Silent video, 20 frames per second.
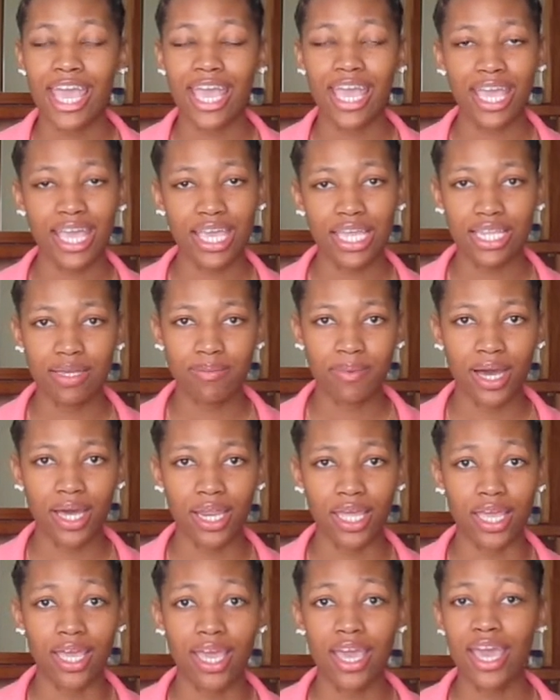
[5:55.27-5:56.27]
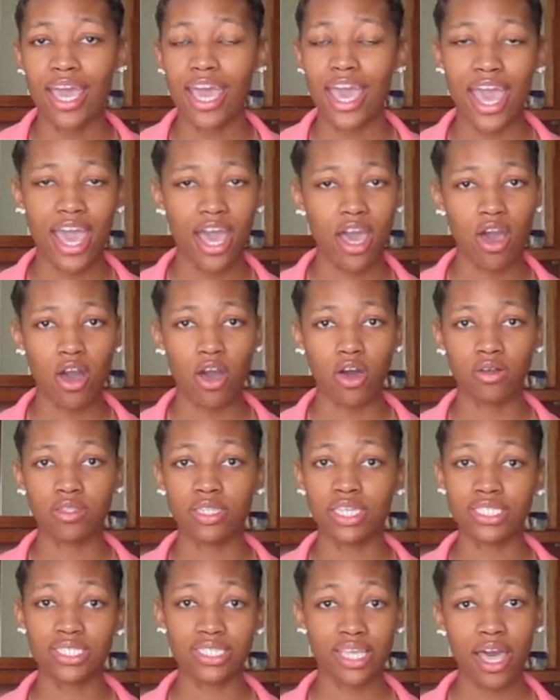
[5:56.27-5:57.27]
anybody at all.
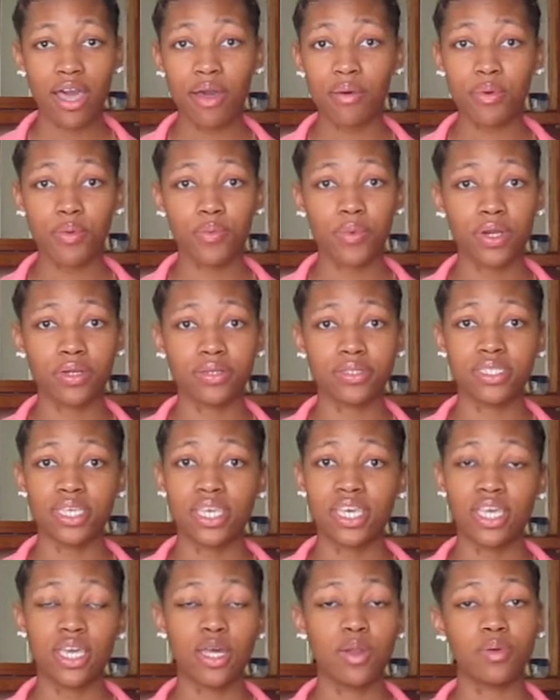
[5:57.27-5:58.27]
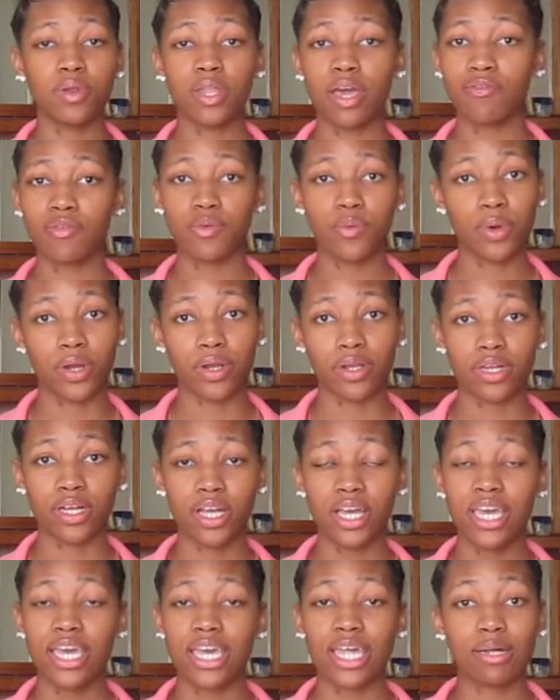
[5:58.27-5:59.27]
That's not how it works. It'll never work.
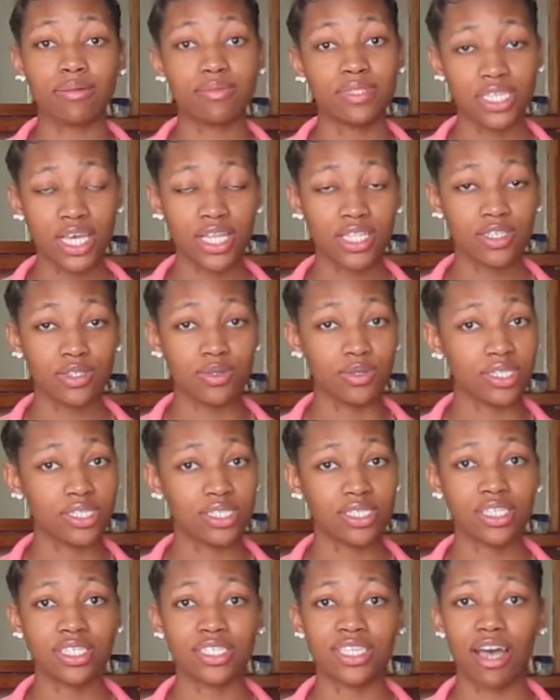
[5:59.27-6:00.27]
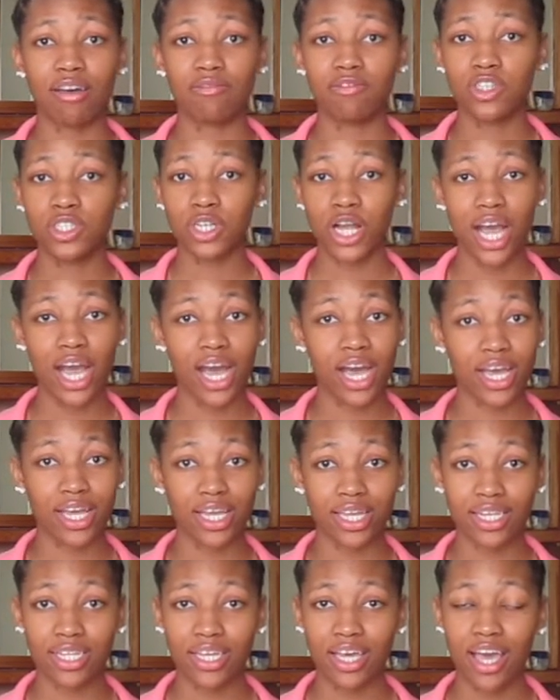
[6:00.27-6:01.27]
And I'm telling you this because I've tried.
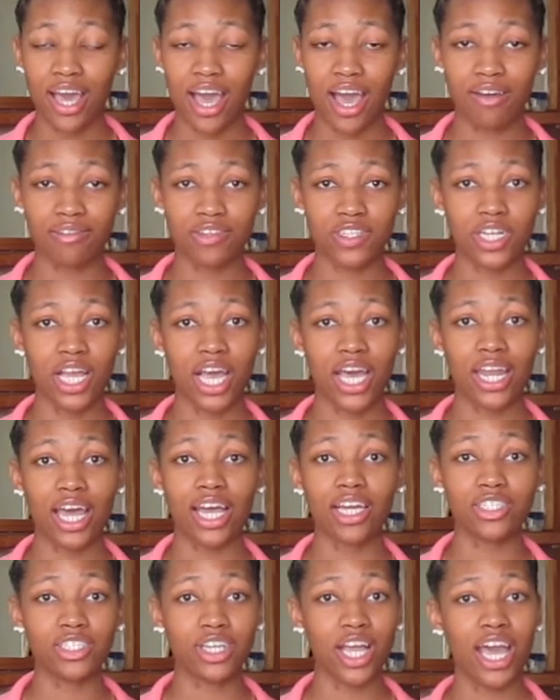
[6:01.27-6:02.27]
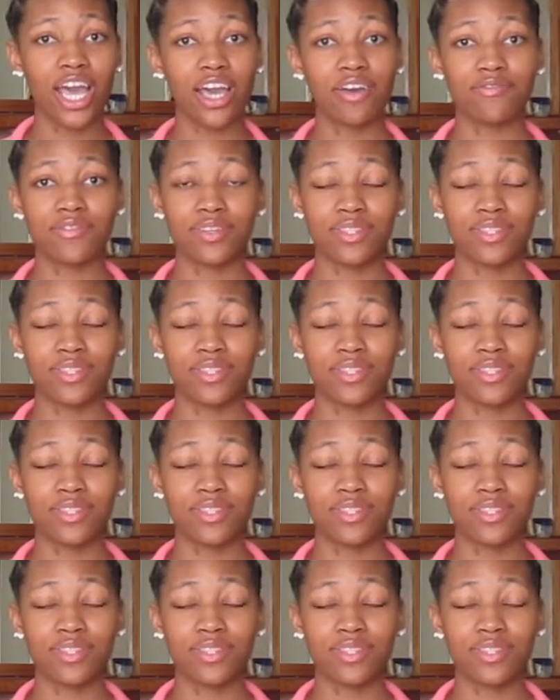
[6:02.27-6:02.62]
I've tried for